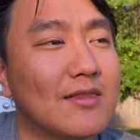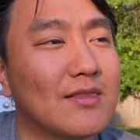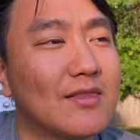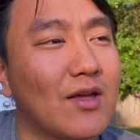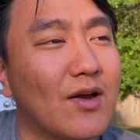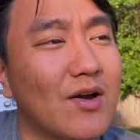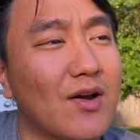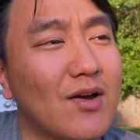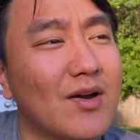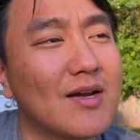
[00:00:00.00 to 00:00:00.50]

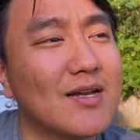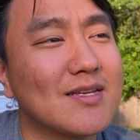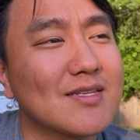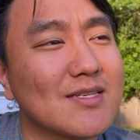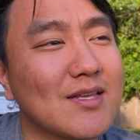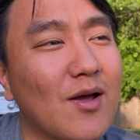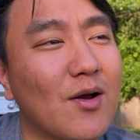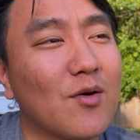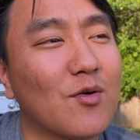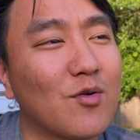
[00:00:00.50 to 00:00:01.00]
there
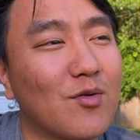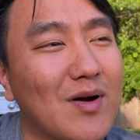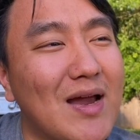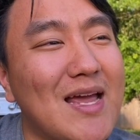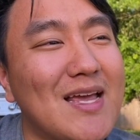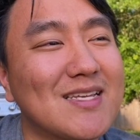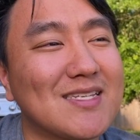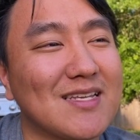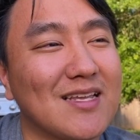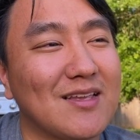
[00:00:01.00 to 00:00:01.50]
is a
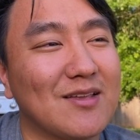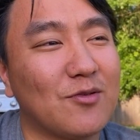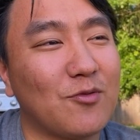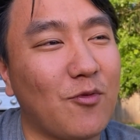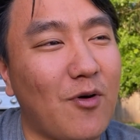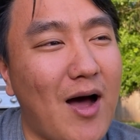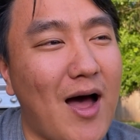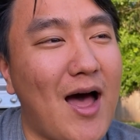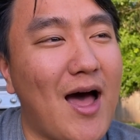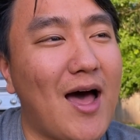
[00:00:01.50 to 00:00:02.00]
reason
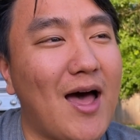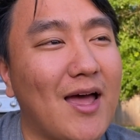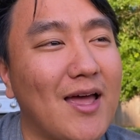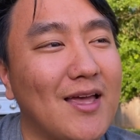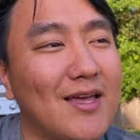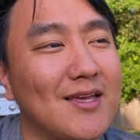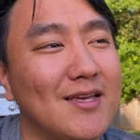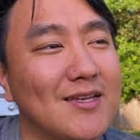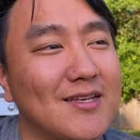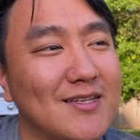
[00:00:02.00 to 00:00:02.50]

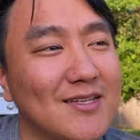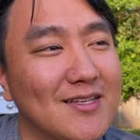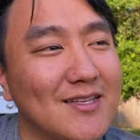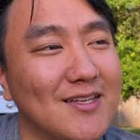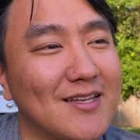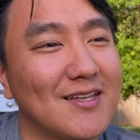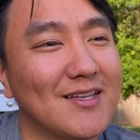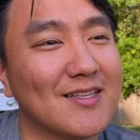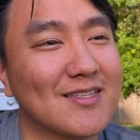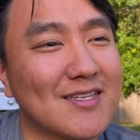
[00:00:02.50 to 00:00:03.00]
why
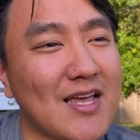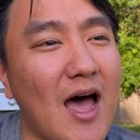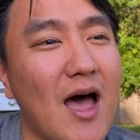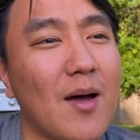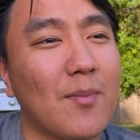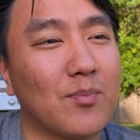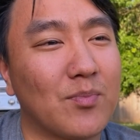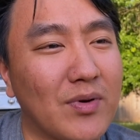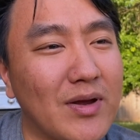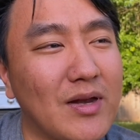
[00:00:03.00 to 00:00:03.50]

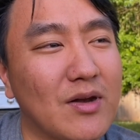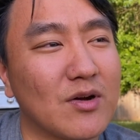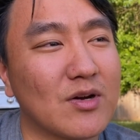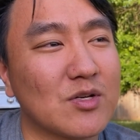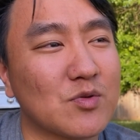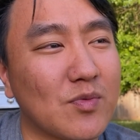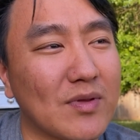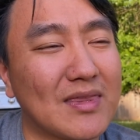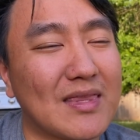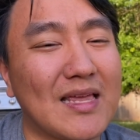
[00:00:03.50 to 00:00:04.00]
top
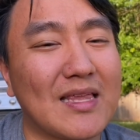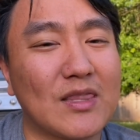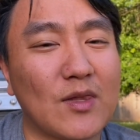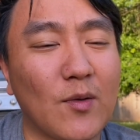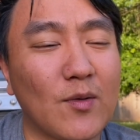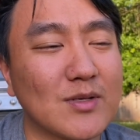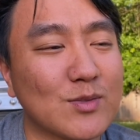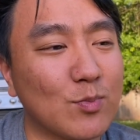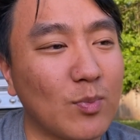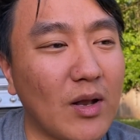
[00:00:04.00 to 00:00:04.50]
breeders within
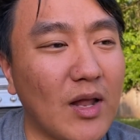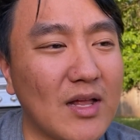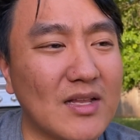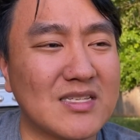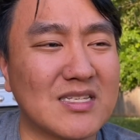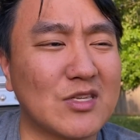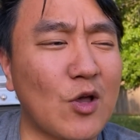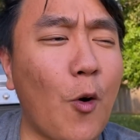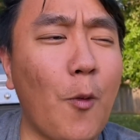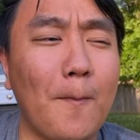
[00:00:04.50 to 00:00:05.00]
those
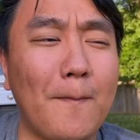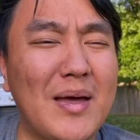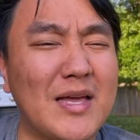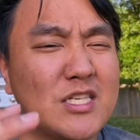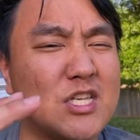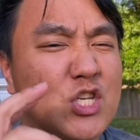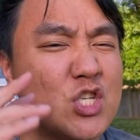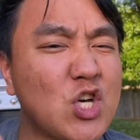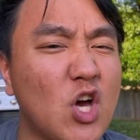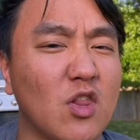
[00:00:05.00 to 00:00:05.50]
bloods don't
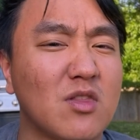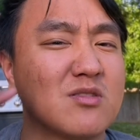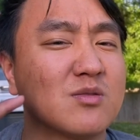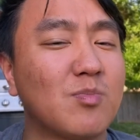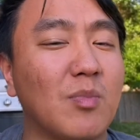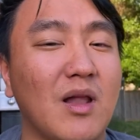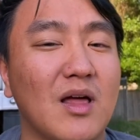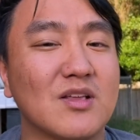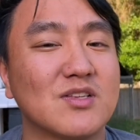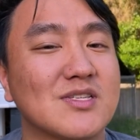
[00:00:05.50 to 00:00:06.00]
mix each other's
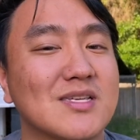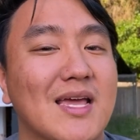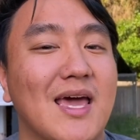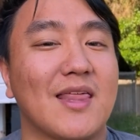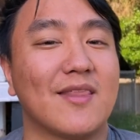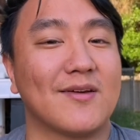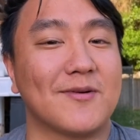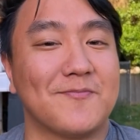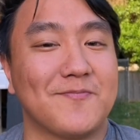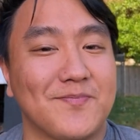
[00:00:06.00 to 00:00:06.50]
bloods
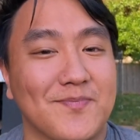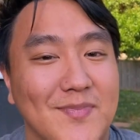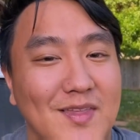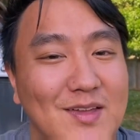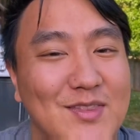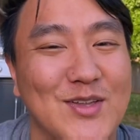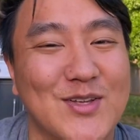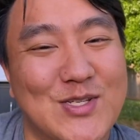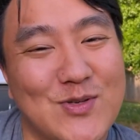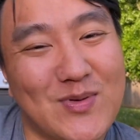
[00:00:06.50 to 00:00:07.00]
together.
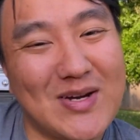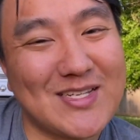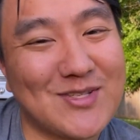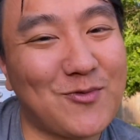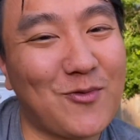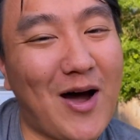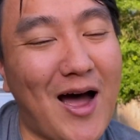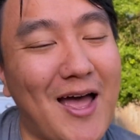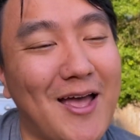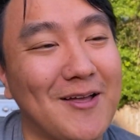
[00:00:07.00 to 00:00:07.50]
There's a
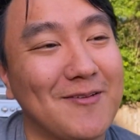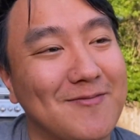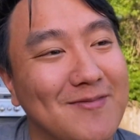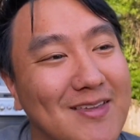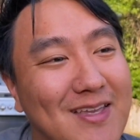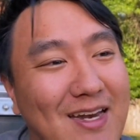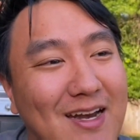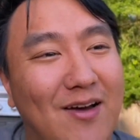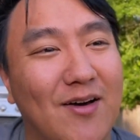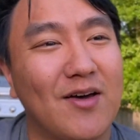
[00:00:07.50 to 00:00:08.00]
reason why.
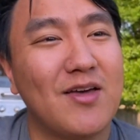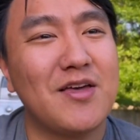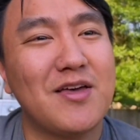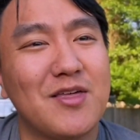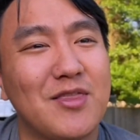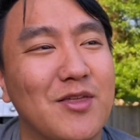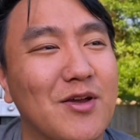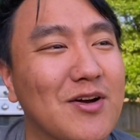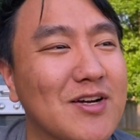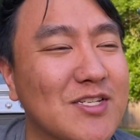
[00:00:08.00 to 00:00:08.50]
You know,
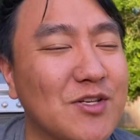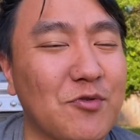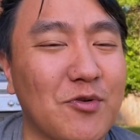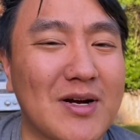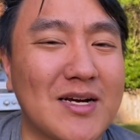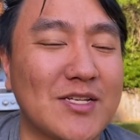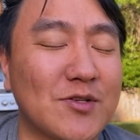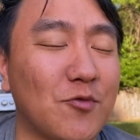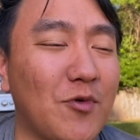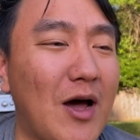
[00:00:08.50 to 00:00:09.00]
there is a
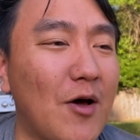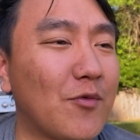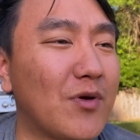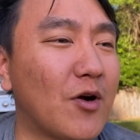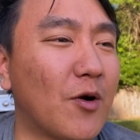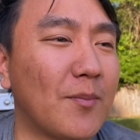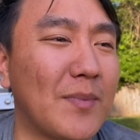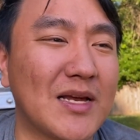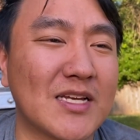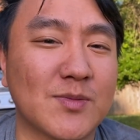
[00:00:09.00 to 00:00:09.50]
reason why
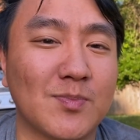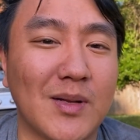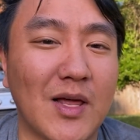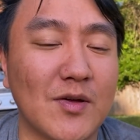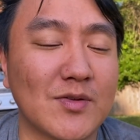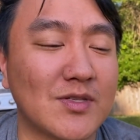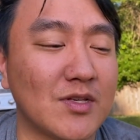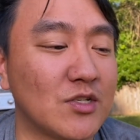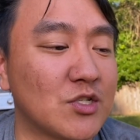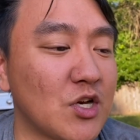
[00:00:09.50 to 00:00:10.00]
we don't mix
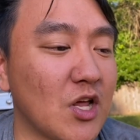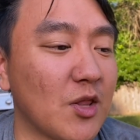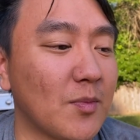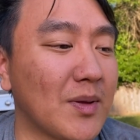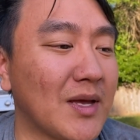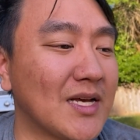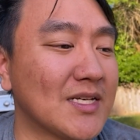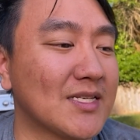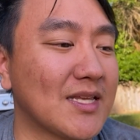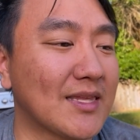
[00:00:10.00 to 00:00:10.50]
bloods with each other,
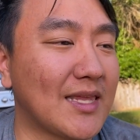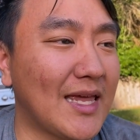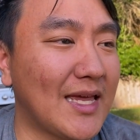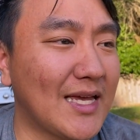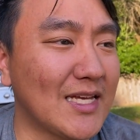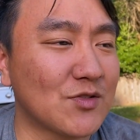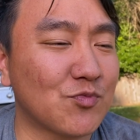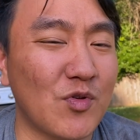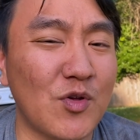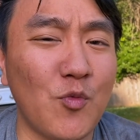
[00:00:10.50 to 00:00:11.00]
because the
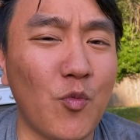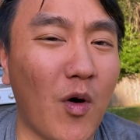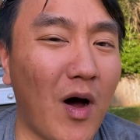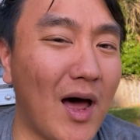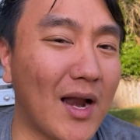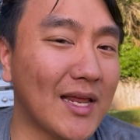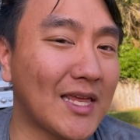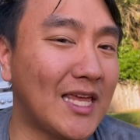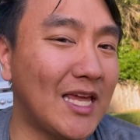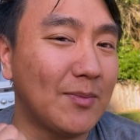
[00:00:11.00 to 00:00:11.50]
thing is, we
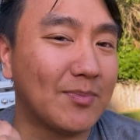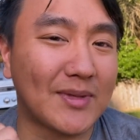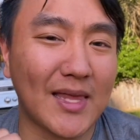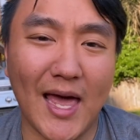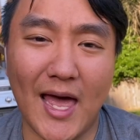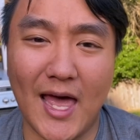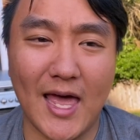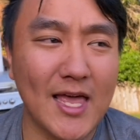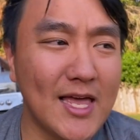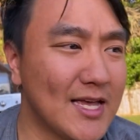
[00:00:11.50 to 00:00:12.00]
want to keep
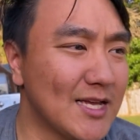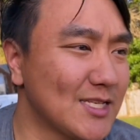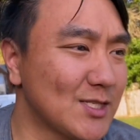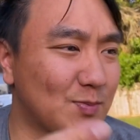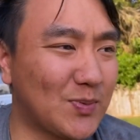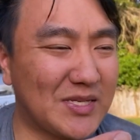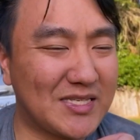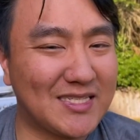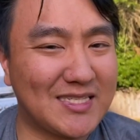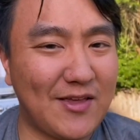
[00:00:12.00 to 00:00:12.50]
that
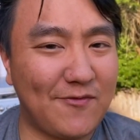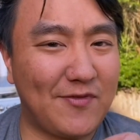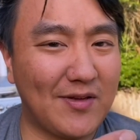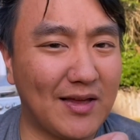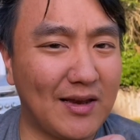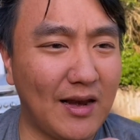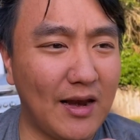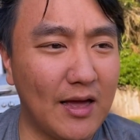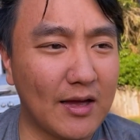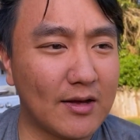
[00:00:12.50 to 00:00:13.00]

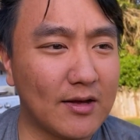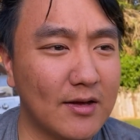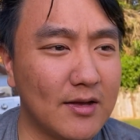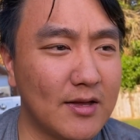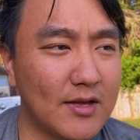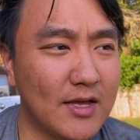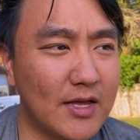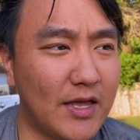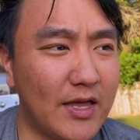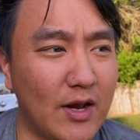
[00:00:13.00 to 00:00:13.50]
specific look.
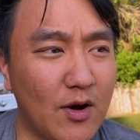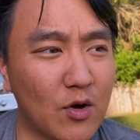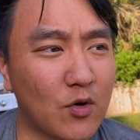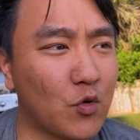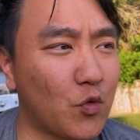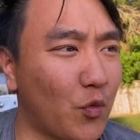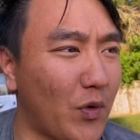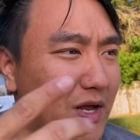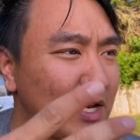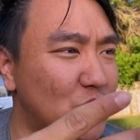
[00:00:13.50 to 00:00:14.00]
You know,
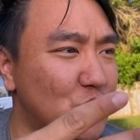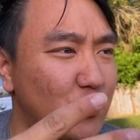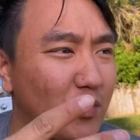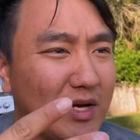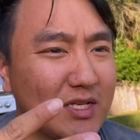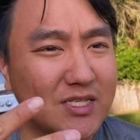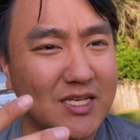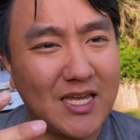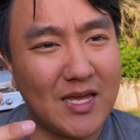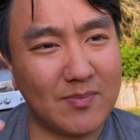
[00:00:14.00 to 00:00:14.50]
Grinch
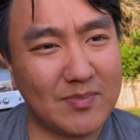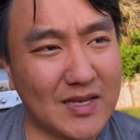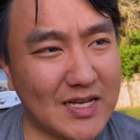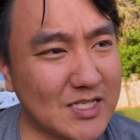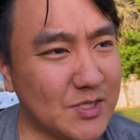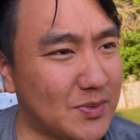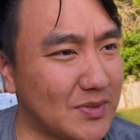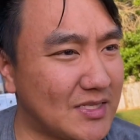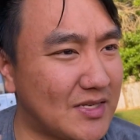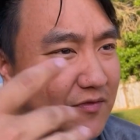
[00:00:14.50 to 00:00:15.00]
wants to keep
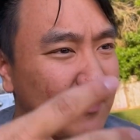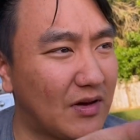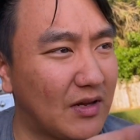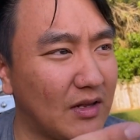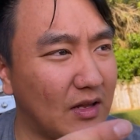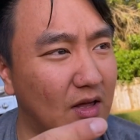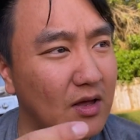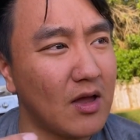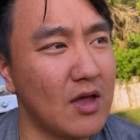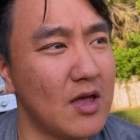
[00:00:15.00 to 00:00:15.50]
that specific
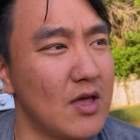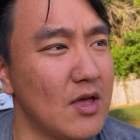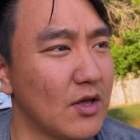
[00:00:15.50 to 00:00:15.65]
look.